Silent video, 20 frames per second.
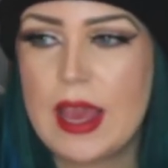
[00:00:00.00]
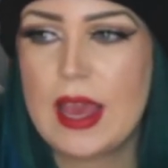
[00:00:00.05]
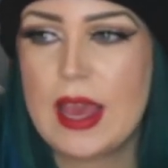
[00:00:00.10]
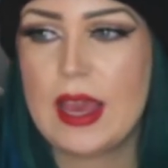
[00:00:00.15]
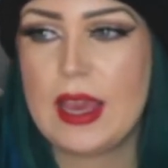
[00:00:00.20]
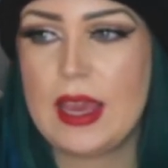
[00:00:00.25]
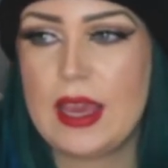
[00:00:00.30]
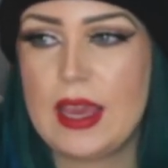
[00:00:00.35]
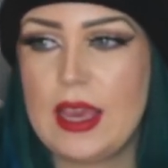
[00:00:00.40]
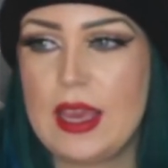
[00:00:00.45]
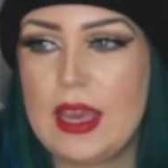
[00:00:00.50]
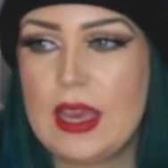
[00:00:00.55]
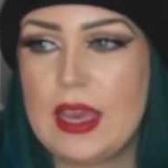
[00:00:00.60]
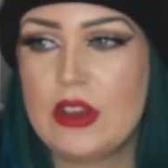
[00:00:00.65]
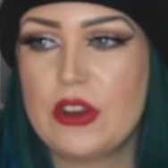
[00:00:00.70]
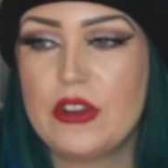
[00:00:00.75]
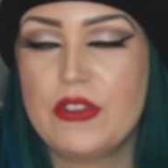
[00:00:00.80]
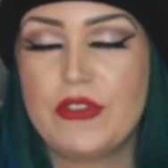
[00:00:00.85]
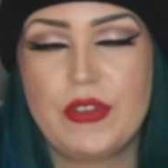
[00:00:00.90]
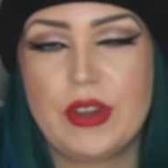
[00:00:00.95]
He
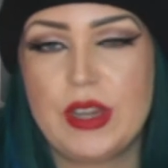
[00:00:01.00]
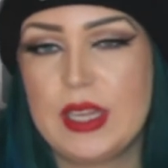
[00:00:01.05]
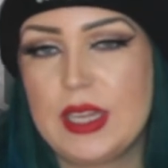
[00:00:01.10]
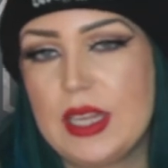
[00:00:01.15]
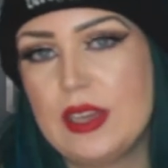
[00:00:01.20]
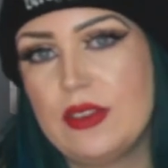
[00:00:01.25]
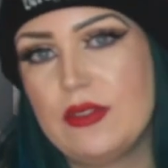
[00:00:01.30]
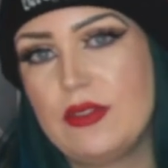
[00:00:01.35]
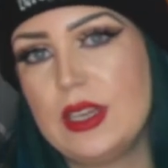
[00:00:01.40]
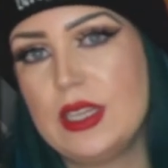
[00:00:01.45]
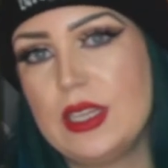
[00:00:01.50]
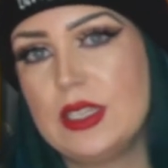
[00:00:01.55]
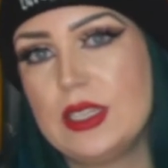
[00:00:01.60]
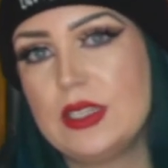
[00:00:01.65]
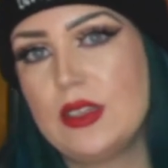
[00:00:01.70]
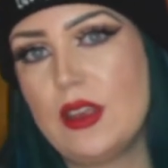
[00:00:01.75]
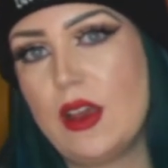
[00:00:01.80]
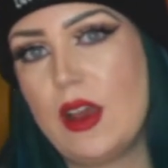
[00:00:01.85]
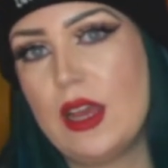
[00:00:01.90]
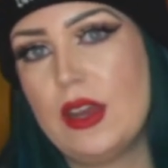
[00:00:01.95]
couldn't really give his
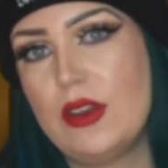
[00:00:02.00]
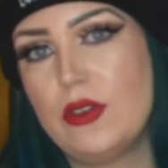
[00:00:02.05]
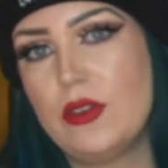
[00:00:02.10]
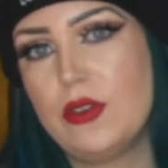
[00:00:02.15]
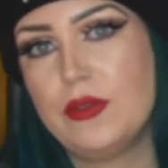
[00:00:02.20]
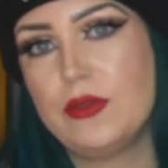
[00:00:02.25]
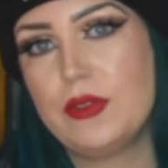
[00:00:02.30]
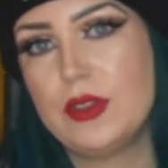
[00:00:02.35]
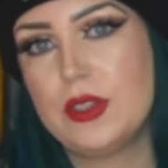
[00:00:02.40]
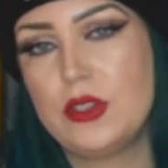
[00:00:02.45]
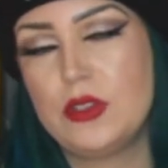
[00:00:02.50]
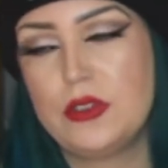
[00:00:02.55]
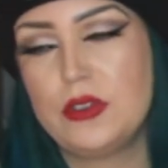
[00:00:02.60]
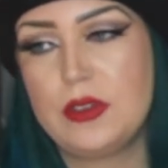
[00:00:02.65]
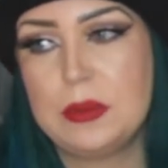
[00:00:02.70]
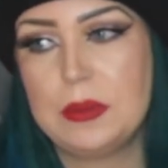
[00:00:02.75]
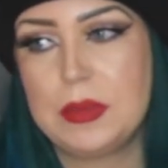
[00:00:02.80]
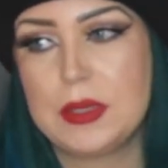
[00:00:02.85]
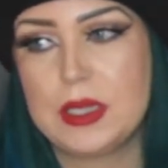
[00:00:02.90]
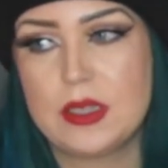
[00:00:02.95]
side of the story
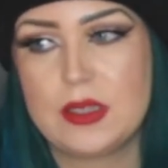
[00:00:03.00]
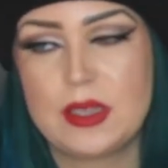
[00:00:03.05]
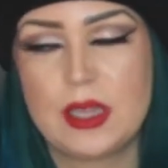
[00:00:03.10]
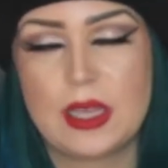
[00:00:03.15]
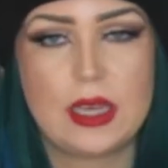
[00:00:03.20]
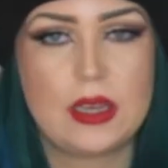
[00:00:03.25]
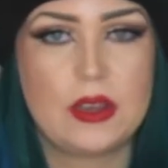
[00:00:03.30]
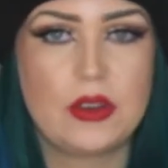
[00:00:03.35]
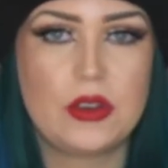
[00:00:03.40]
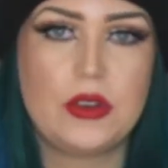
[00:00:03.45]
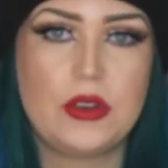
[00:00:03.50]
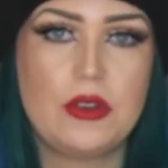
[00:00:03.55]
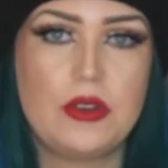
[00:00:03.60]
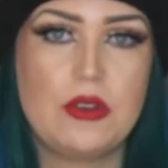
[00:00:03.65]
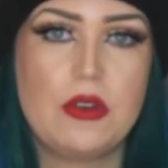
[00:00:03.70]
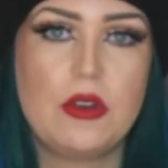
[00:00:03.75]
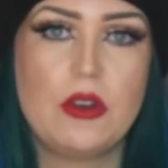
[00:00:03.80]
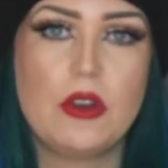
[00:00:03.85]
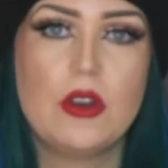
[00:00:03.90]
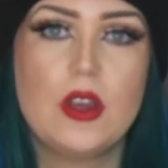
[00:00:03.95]
because he could
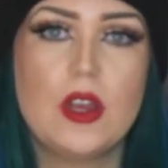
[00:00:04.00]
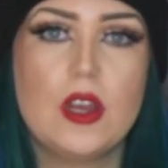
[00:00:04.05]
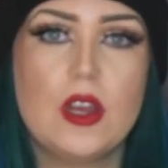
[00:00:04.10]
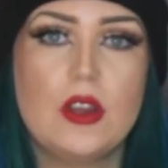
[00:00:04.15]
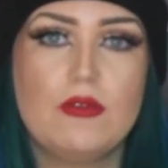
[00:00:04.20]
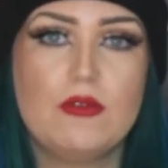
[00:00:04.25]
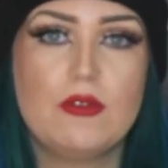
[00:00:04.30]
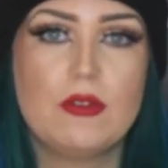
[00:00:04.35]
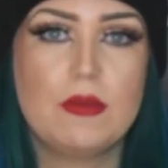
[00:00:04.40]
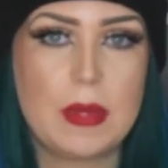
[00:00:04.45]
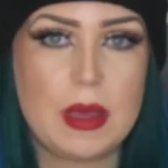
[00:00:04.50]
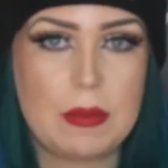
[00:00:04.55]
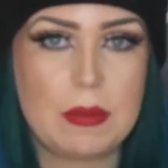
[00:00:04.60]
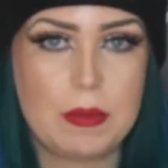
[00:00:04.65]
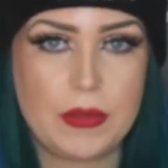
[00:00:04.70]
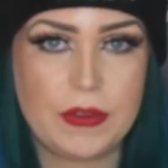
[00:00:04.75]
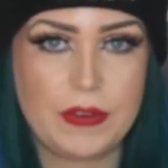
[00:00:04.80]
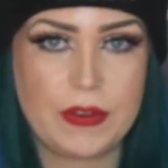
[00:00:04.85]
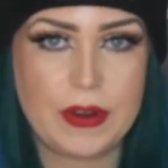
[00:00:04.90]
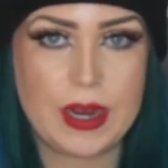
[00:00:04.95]
not
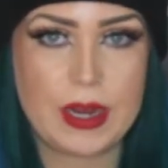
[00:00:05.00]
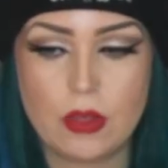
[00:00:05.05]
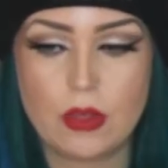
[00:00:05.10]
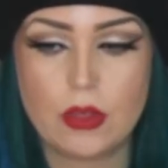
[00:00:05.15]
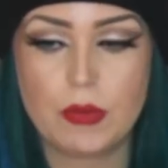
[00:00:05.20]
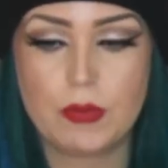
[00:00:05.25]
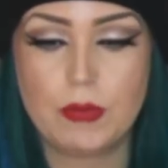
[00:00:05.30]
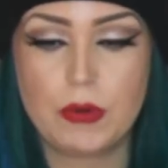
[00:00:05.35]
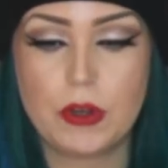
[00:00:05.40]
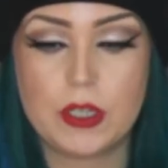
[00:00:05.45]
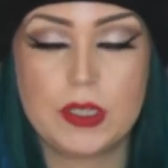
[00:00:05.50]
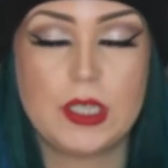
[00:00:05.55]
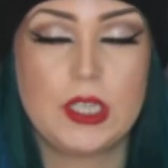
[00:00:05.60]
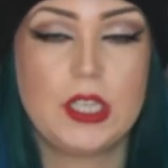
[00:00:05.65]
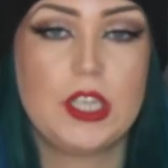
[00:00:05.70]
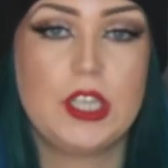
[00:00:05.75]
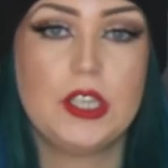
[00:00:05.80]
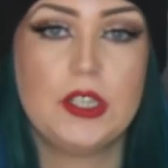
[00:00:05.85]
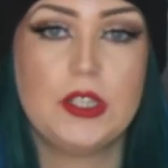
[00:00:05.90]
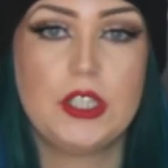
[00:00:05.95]
remember it.
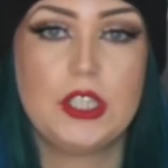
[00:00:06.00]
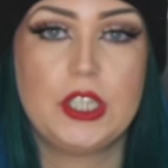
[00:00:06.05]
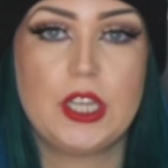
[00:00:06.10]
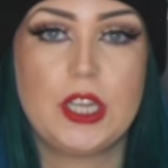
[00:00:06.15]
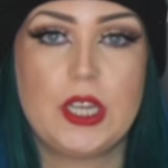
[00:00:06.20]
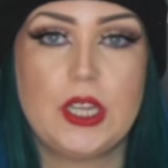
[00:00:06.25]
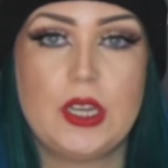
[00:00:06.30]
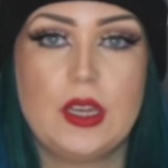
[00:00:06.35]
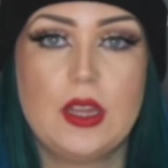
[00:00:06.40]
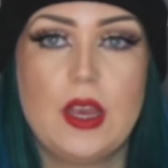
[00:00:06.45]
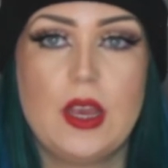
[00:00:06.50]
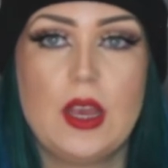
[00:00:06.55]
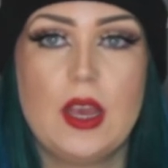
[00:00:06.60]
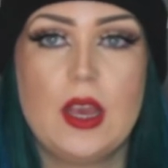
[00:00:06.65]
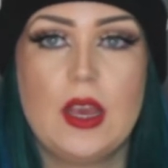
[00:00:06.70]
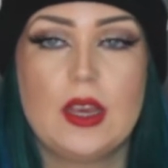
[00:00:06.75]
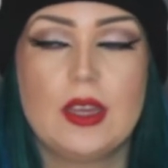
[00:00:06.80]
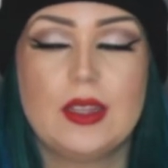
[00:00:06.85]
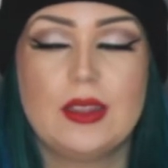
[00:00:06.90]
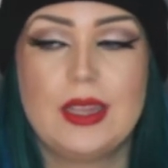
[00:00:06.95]
Prosecution,
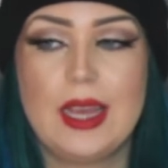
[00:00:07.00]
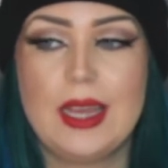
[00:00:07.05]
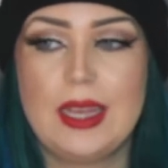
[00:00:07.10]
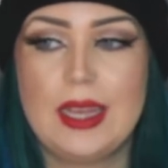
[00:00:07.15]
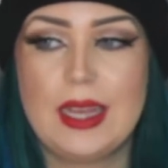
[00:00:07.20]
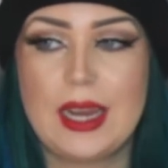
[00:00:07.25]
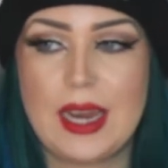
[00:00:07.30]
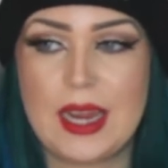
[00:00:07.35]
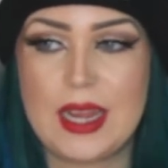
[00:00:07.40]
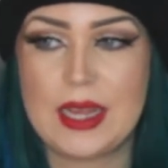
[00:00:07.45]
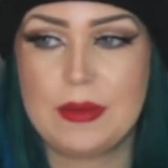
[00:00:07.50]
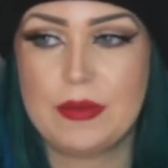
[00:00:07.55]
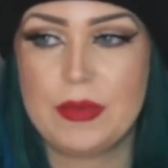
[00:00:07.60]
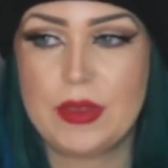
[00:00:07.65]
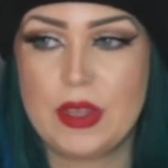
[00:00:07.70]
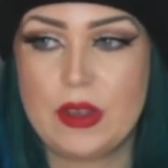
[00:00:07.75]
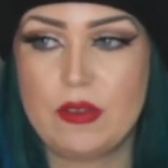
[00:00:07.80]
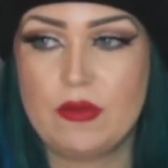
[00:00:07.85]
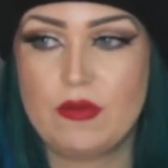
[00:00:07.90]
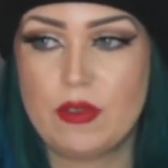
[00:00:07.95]
they claimed
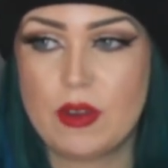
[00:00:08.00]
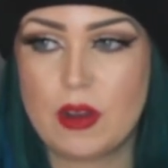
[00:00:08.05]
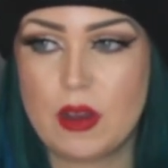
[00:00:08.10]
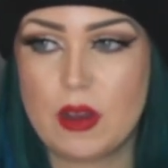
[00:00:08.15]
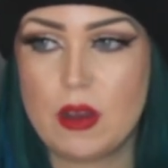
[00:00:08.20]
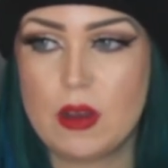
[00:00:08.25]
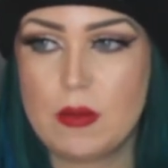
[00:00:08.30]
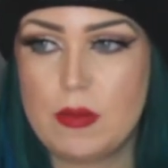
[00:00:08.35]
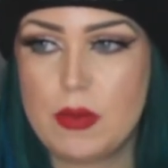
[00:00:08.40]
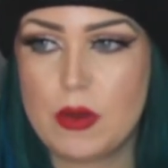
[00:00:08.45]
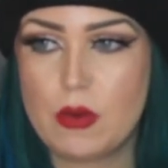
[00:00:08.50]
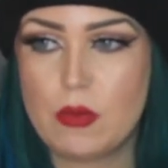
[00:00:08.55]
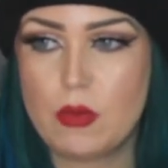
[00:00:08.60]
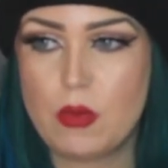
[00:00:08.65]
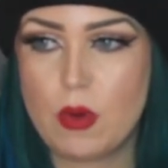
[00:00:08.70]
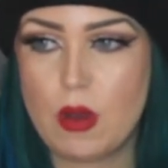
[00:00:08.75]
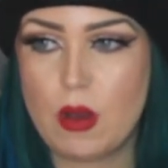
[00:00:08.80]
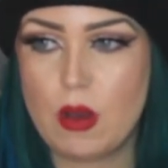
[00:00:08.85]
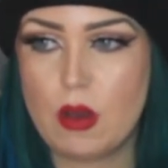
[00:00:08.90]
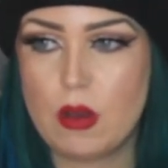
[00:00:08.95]
that Rob
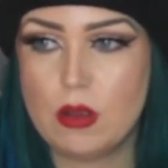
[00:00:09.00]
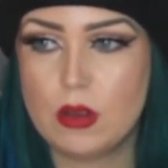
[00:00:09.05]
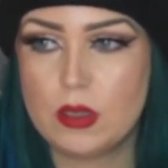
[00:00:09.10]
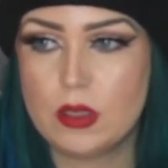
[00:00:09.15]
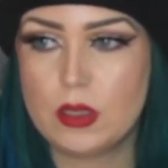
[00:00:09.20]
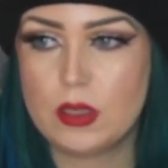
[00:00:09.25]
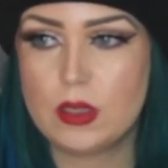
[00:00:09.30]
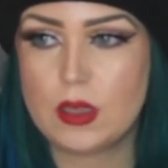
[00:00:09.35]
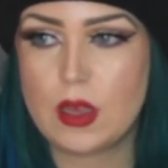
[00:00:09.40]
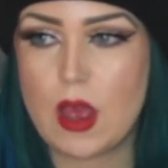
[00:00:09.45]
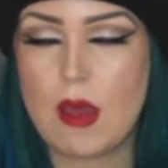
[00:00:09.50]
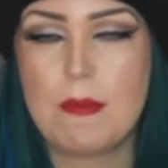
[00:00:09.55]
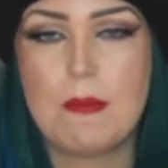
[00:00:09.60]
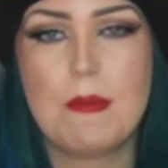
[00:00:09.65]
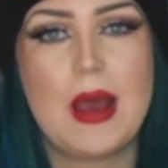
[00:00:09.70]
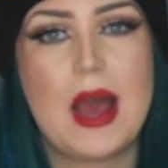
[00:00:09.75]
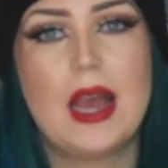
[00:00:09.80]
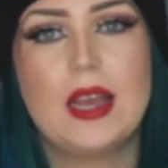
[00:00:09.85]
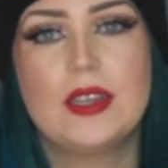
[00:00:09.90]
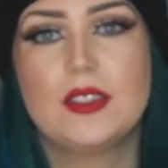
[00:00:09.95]
was a
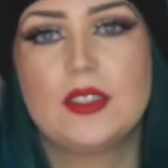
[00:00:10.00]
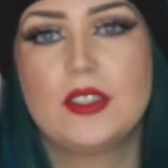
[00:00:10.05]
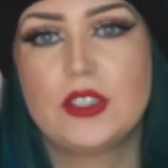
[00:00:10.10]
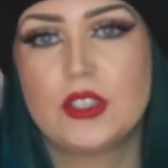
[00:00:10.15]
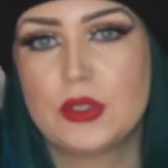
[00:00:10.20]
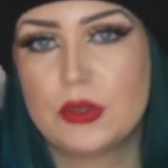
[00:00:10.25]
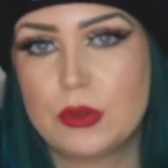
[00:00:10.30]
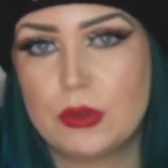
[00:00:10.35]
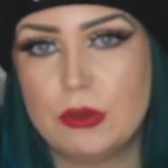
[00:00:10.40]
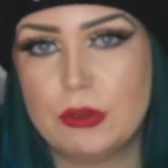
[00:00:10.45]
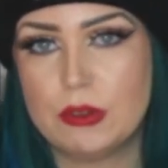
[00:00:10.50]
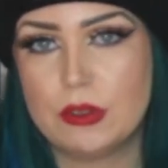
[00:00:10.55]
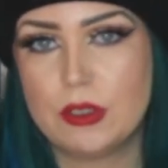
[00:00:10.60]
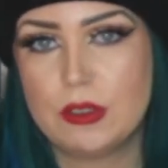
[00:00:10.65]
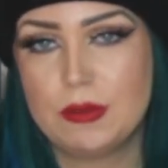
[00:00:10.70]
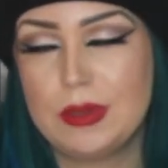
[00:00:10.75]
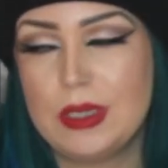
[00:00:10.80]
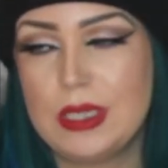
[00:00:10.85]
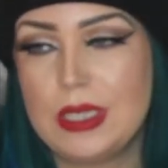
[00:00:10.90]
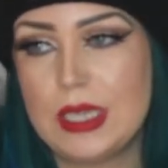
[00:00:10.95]
man scorned,
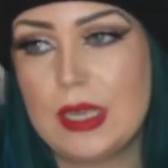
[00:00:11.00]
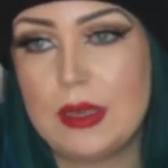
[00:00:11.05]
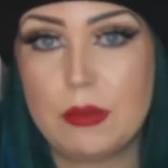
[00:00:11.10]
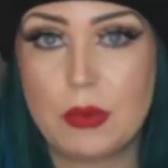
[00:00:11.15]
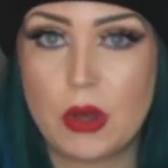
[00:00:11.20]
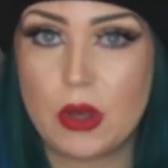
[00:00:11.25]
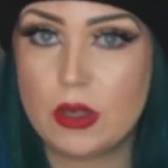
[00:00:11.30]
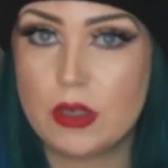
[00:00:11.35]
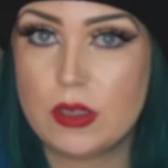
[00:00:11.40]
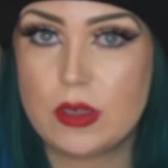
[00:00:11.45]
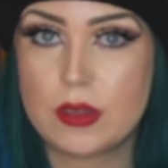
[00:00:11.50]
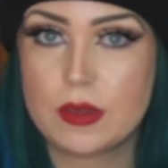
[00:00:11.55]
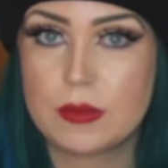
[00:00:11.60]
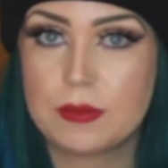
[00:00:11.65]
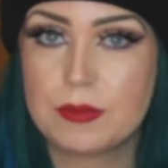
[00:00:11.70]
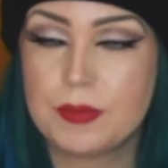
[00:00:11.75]
which he was.